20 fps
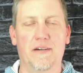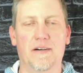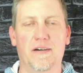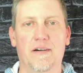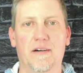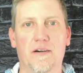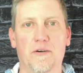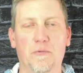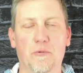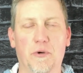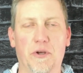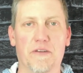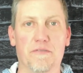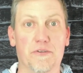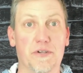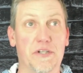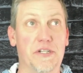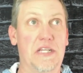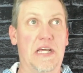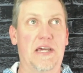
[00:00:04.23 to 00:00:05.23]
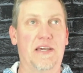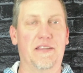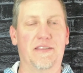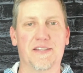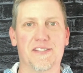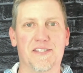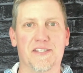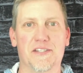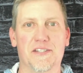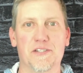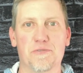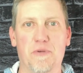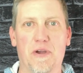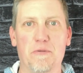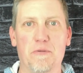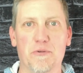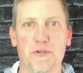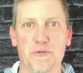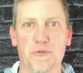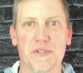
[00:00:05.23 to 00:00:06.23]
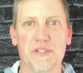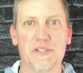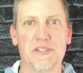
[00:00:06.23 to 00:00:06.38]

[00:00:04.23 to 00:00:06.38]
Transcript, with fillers: uh, whatever day this is, right, we're doing